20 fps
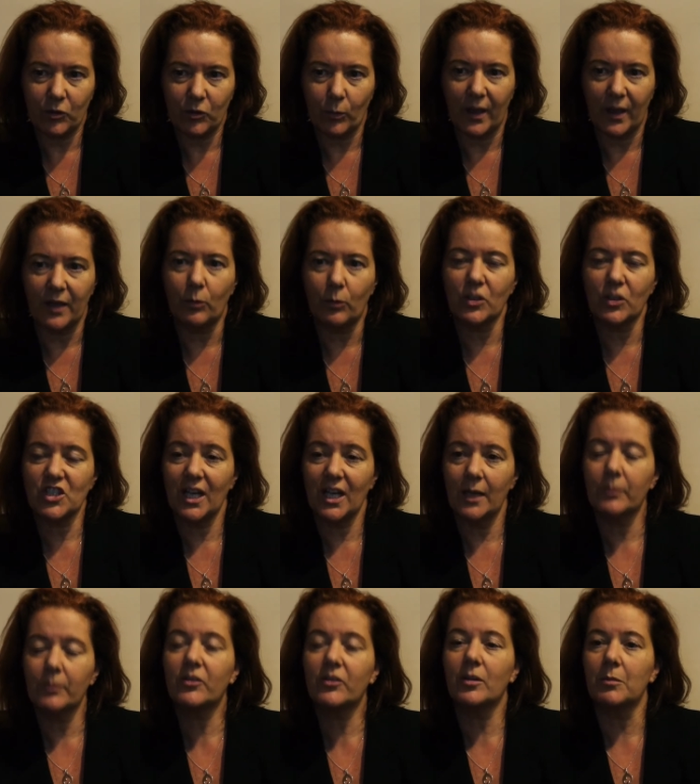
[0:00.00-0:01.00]
way, which
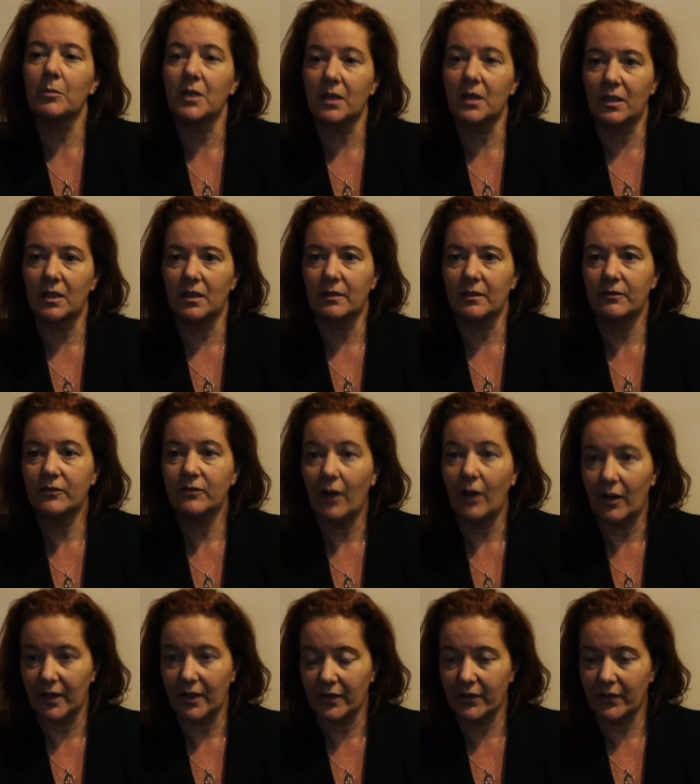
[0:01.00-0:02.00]
helps them learn
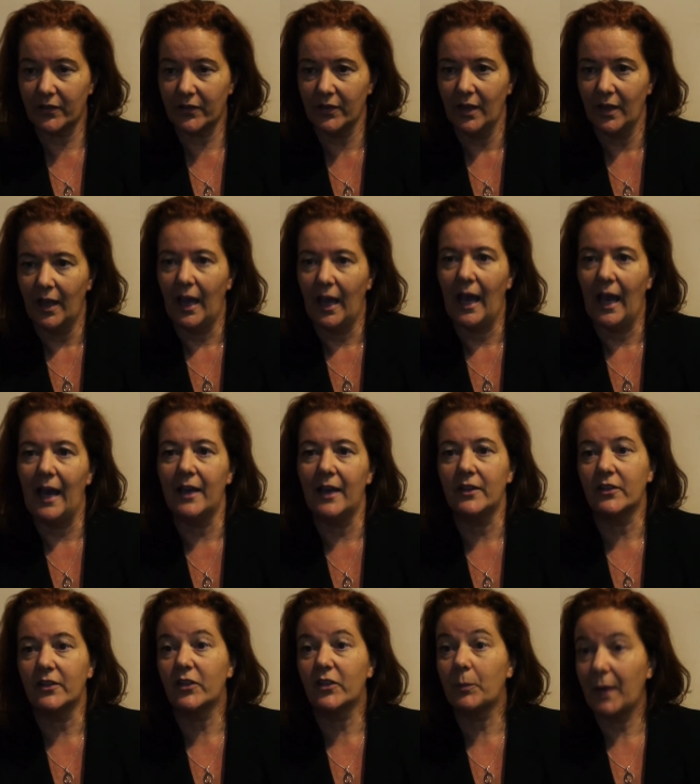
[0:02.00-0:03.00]
phonics
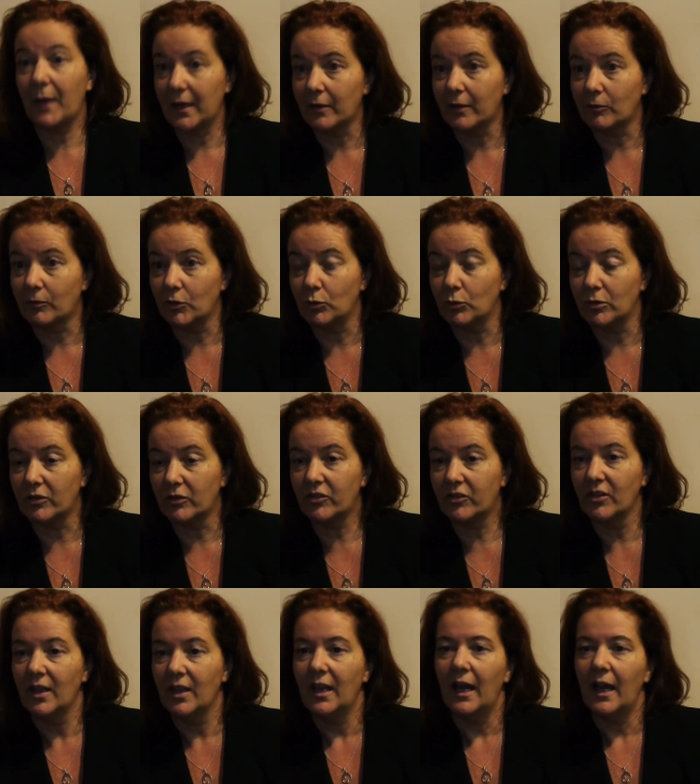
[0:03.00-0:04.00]
and spelling rules.
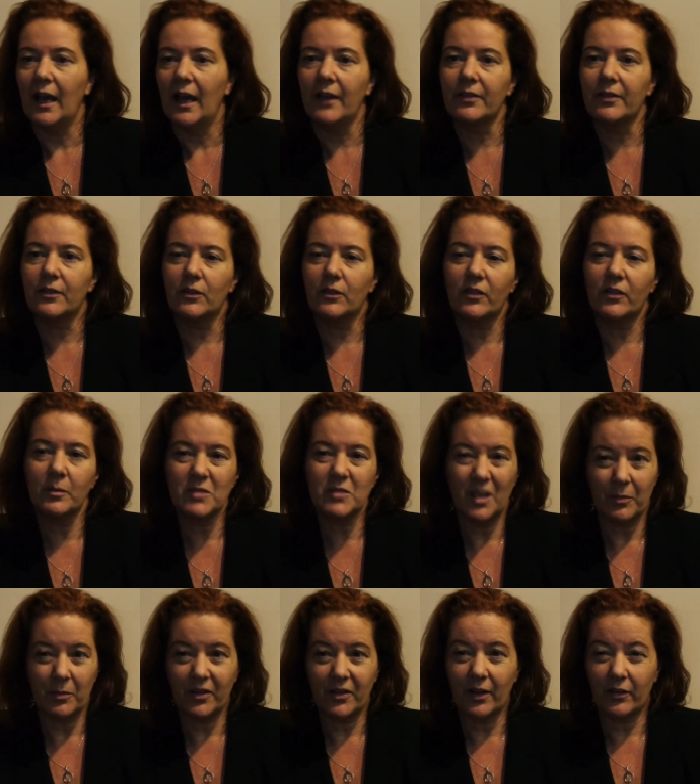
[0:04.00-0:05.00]
And
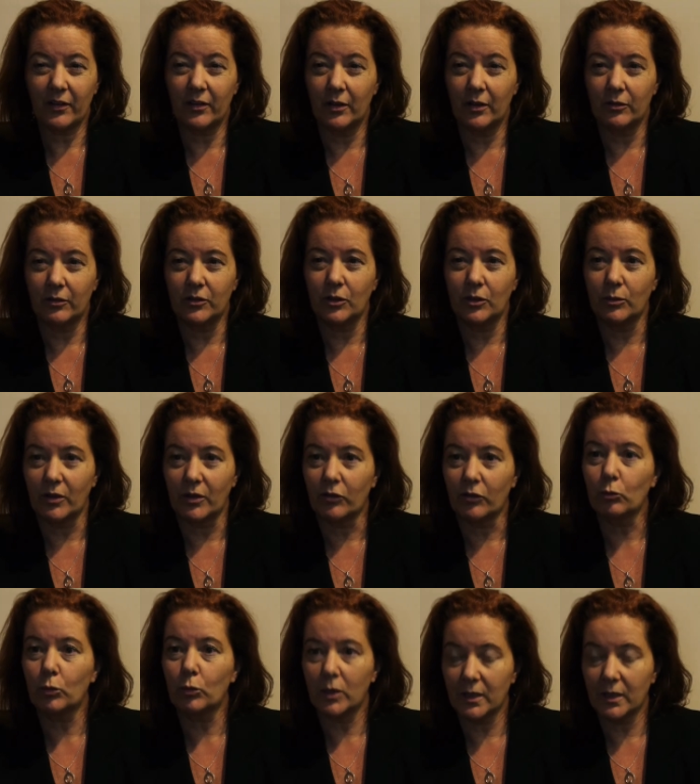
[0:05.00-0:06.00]
sometimes that's known as
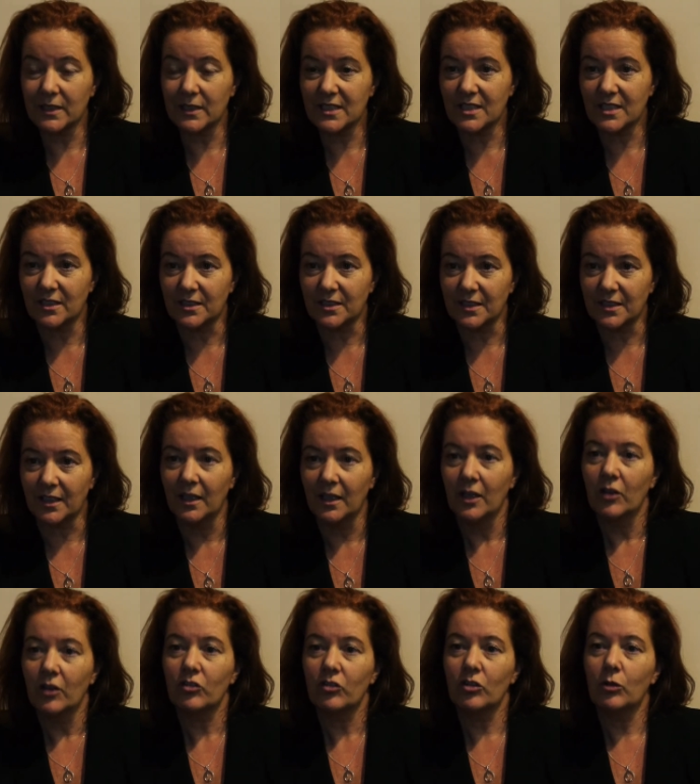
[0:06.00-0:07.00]
word study.
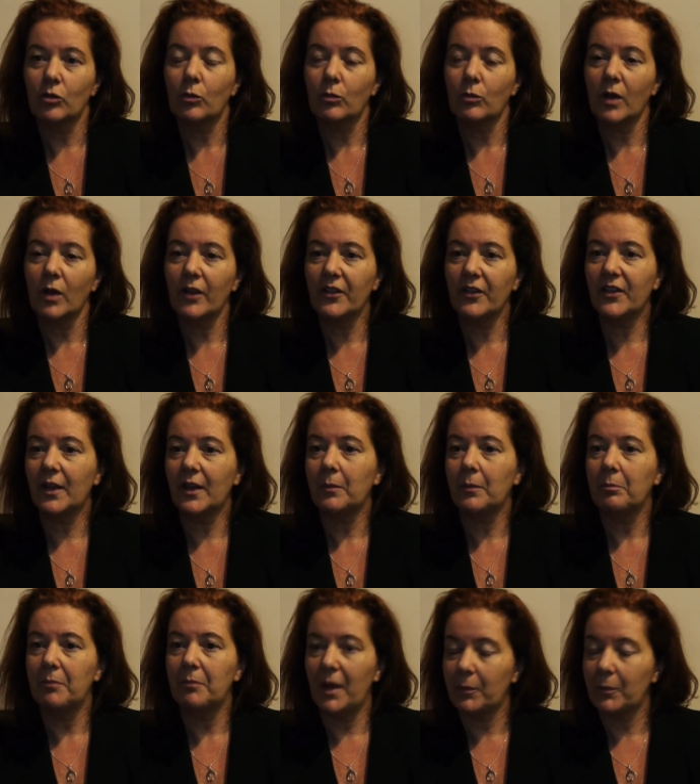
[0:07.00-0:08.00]
So rather than
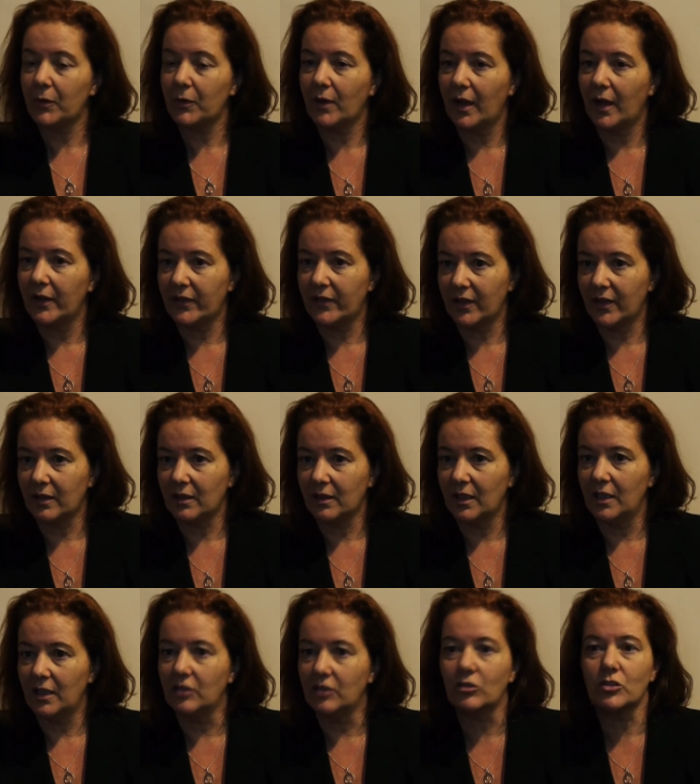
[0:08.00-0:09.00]
memorizing
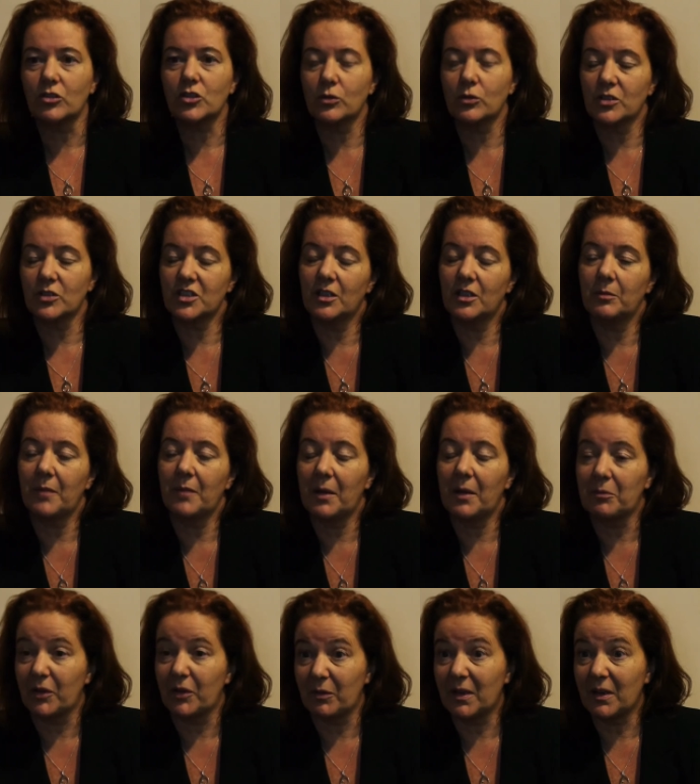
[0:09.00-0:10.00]
in your short-term
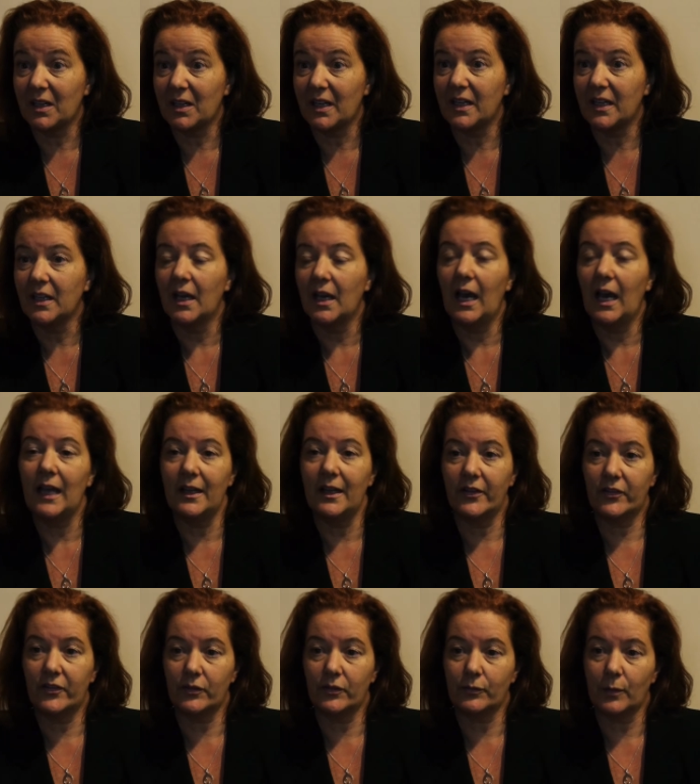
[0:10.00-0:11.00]
memory, really, a
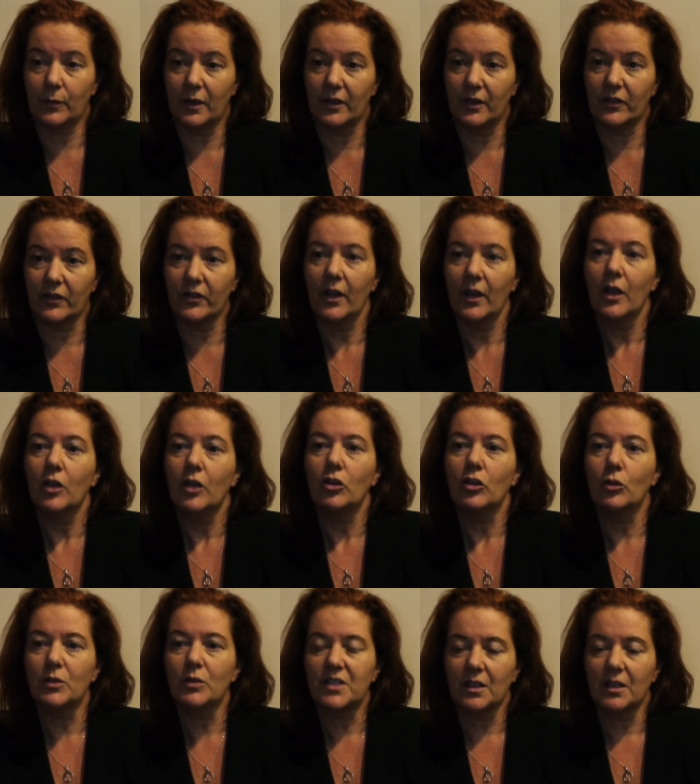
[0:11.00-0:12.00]
list of words, you
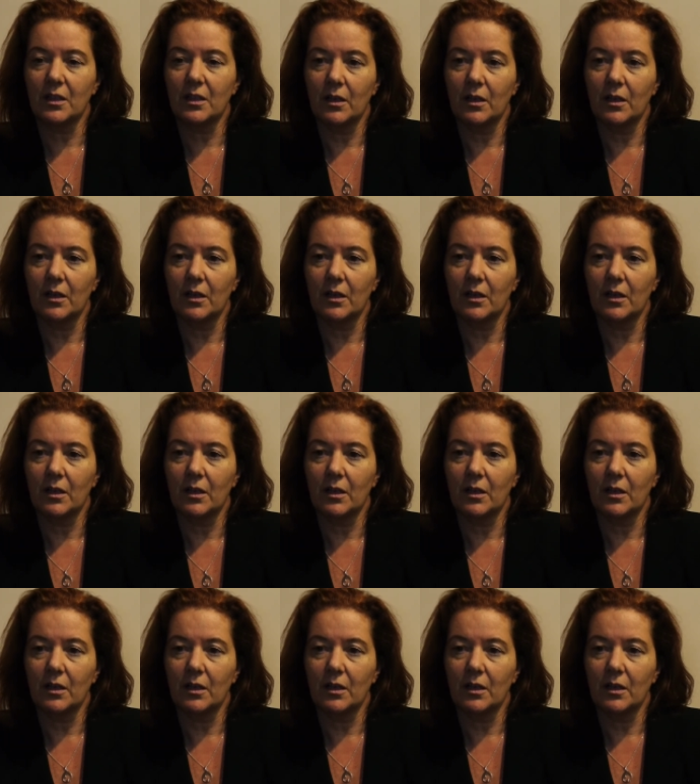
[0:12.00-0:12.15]
would